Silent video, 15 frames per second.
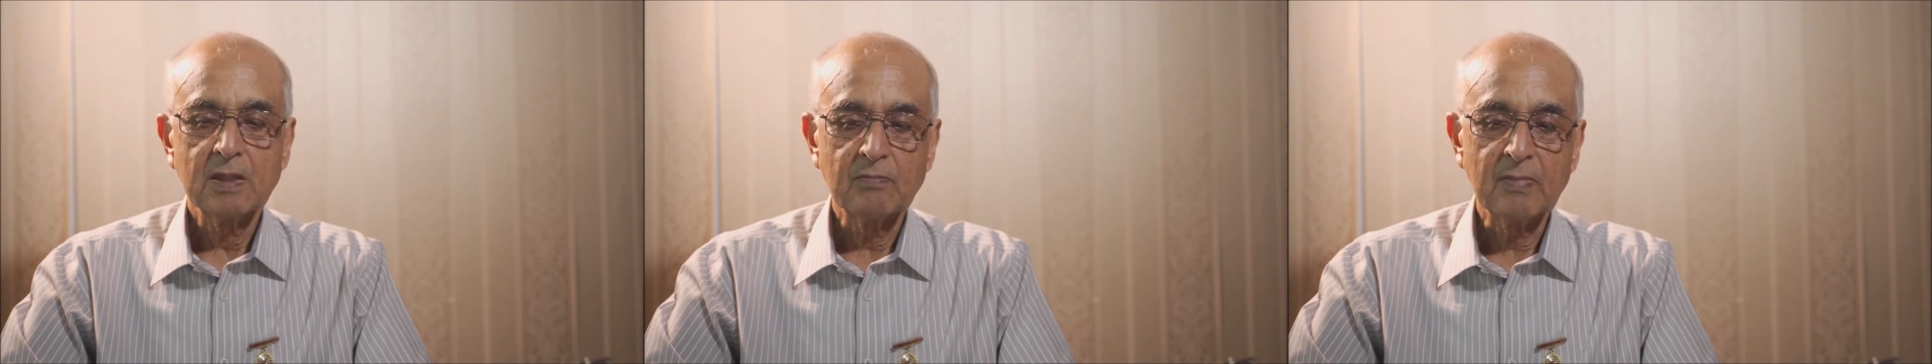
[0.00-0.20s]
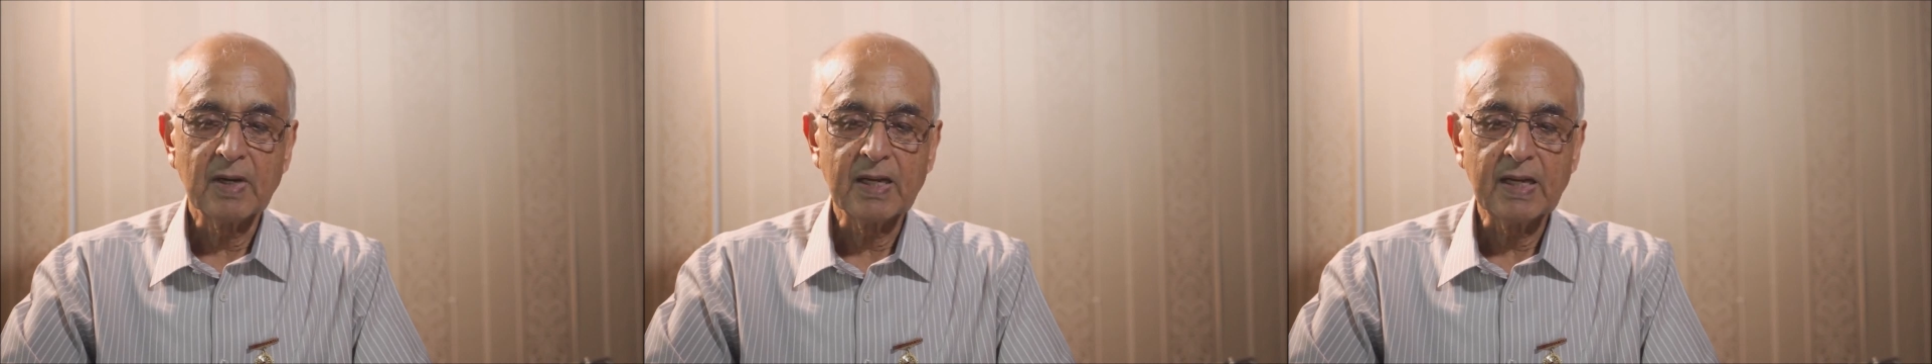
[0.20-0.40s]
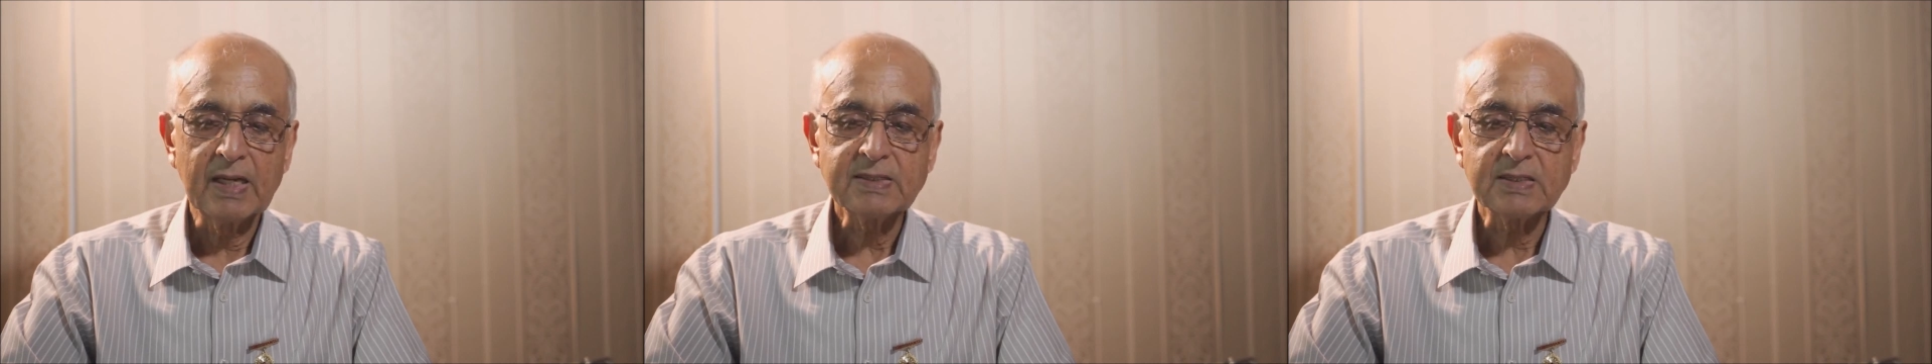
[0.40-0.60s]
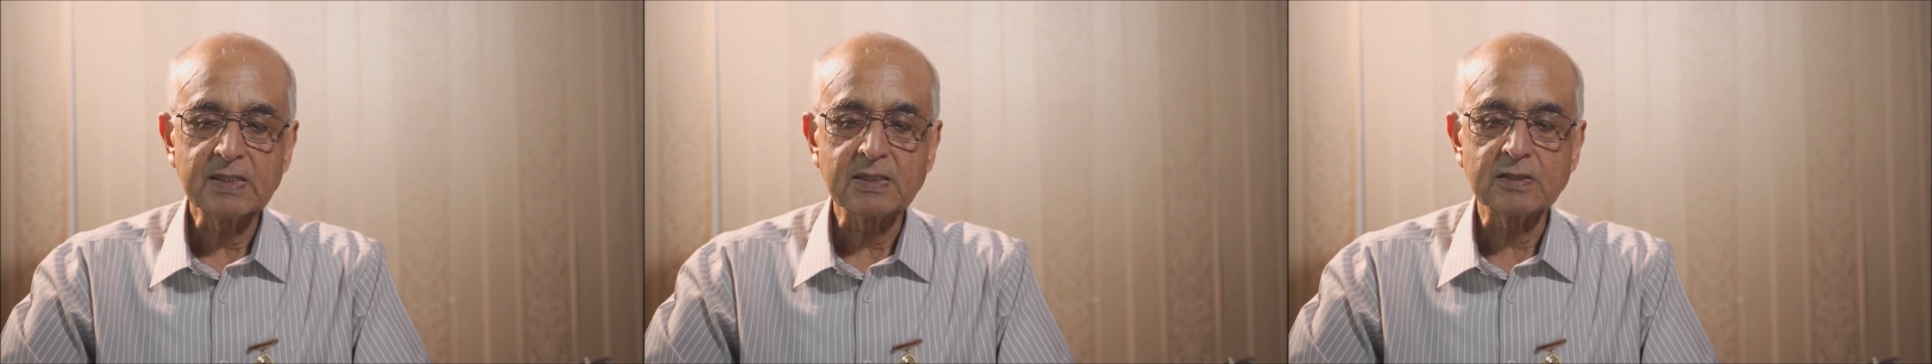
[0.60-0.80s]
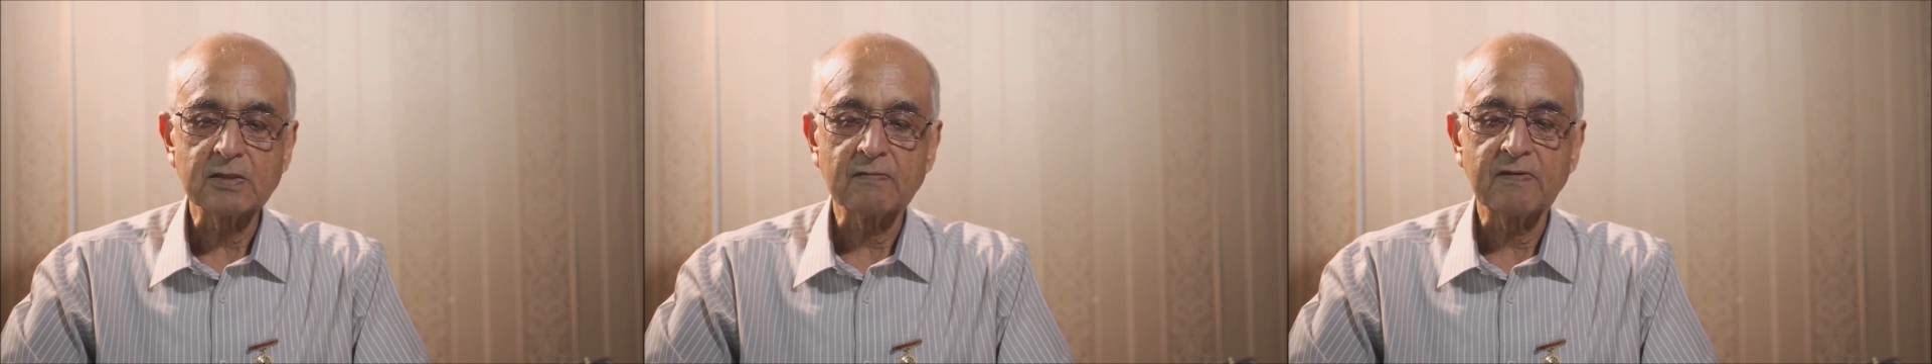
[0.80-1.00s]
my
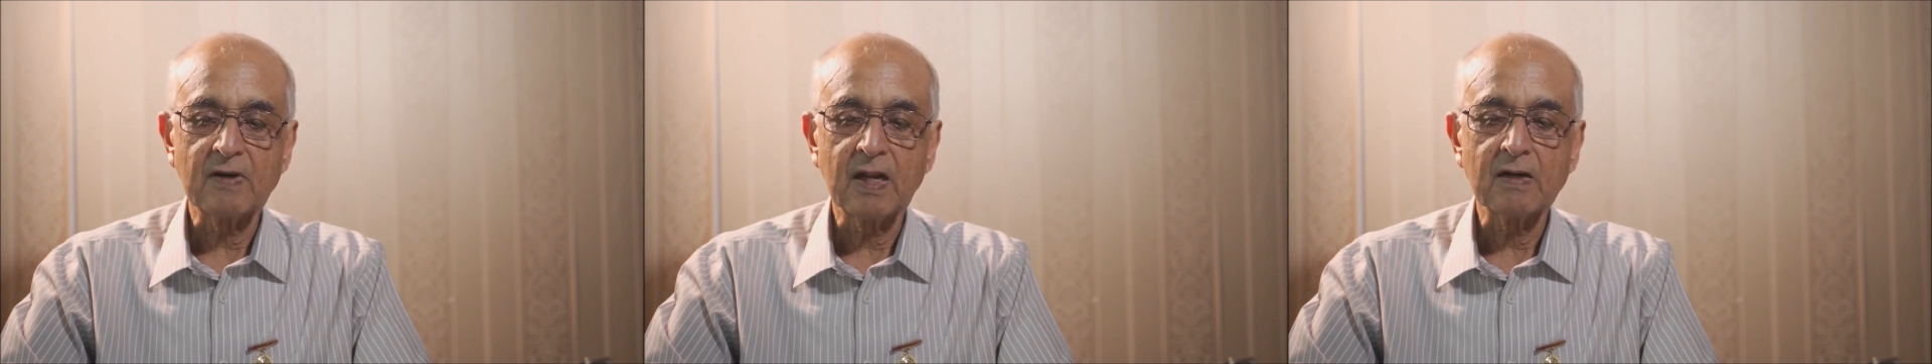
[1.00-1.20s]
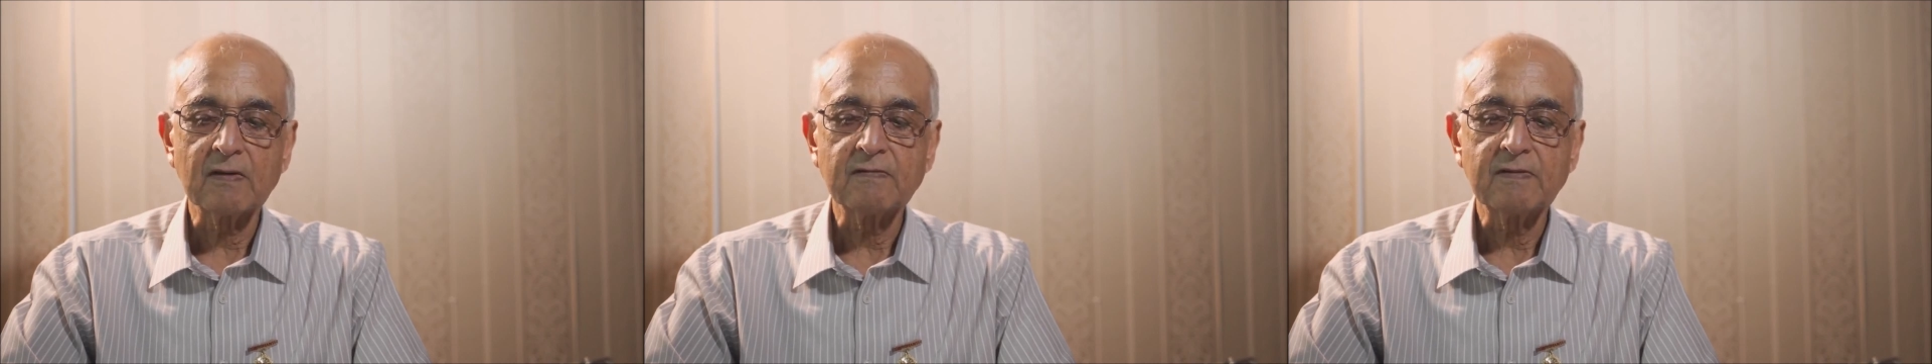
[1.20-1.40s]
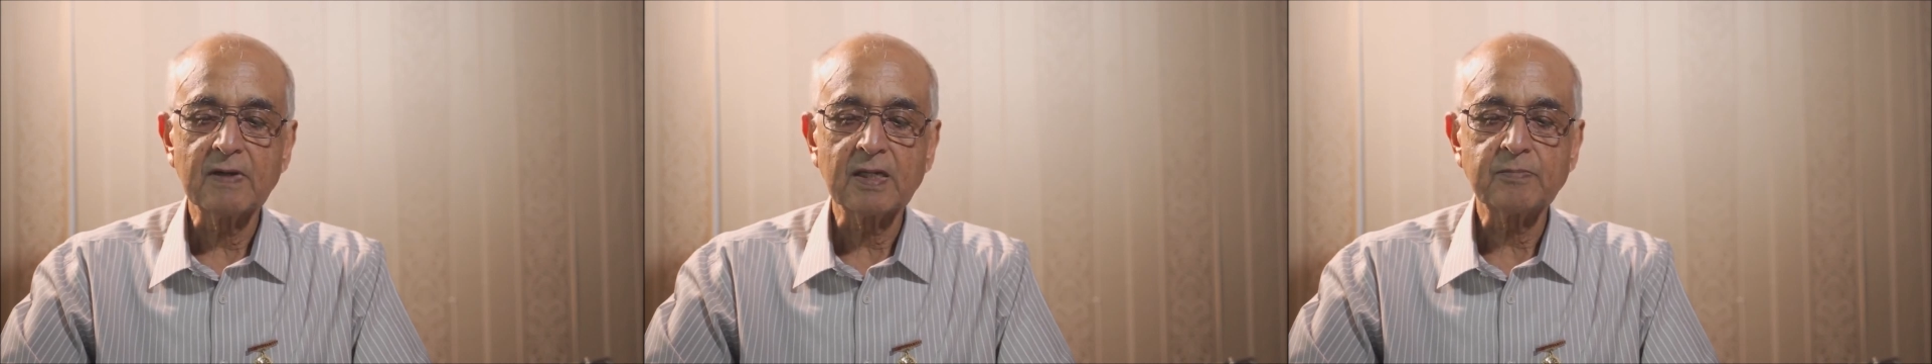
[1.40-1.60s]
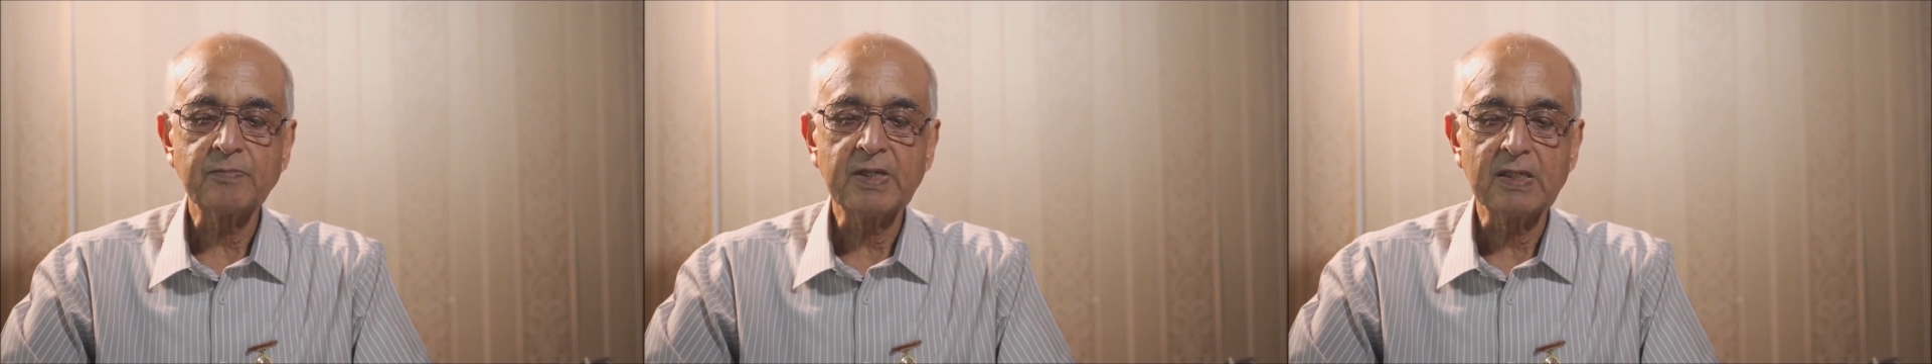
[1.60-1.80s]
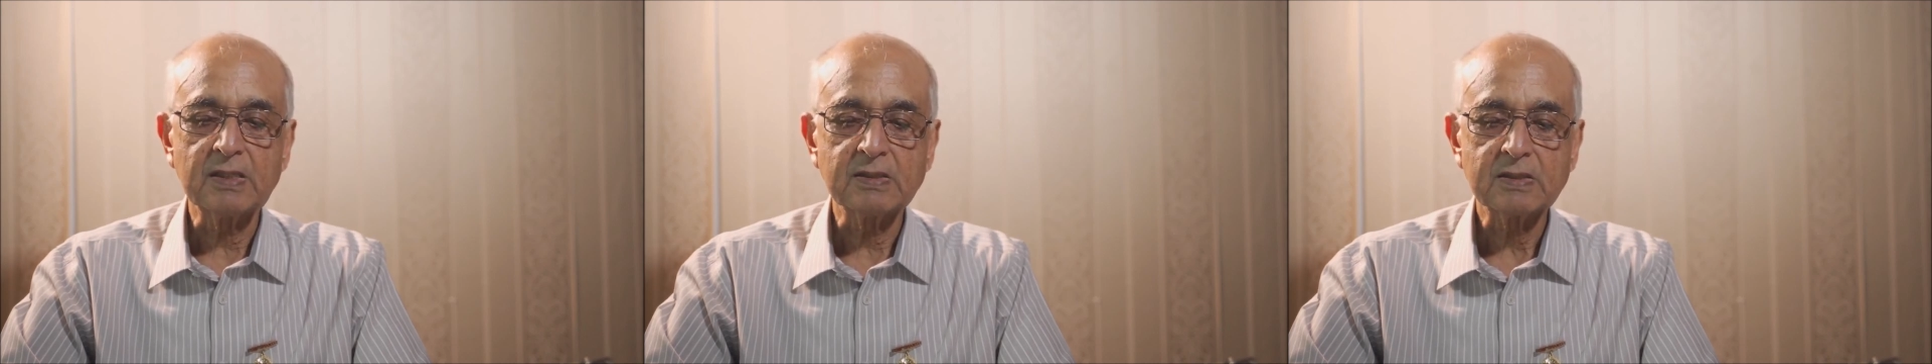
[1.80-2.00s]
essence of love and
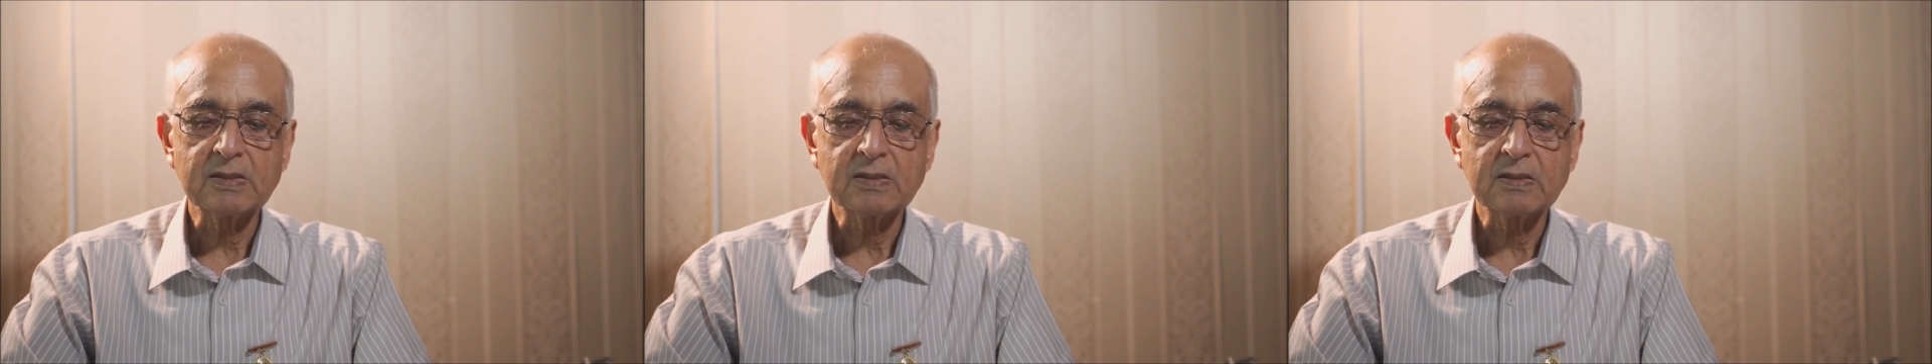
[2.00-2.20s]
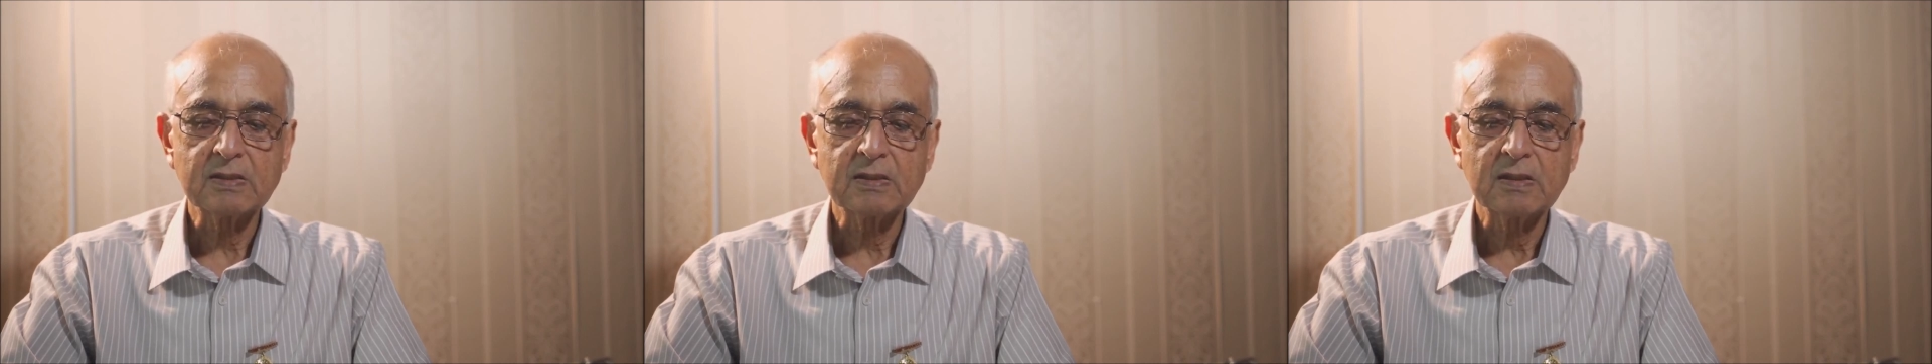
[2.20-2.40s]
peace.